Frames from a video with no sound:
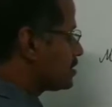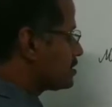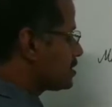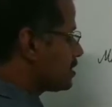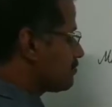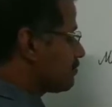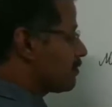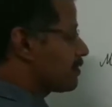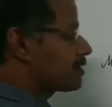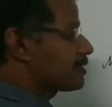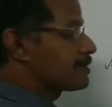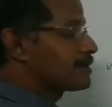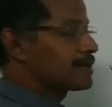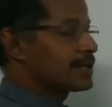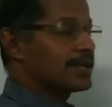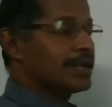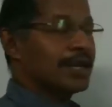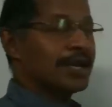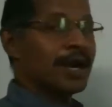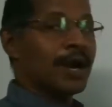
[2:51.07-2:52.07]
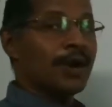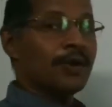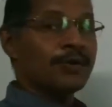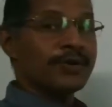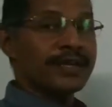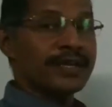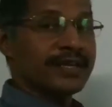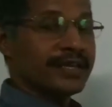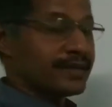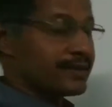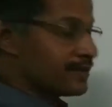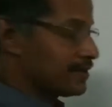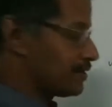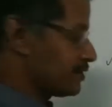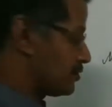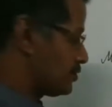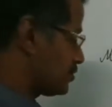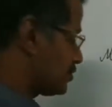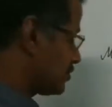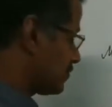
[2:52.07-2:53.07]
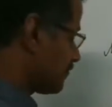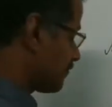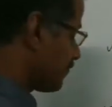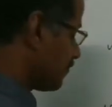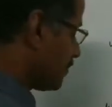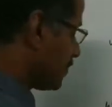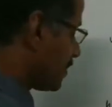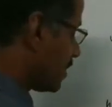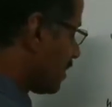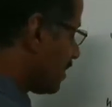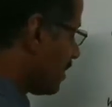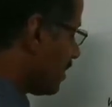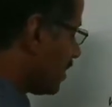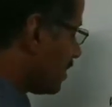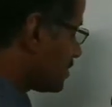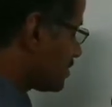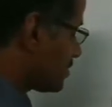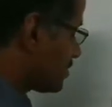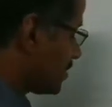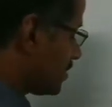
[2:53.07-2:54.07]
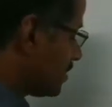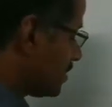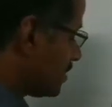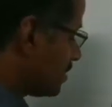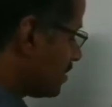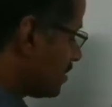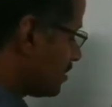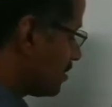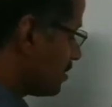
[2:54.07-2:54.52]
a fallen tree, how he narrates as a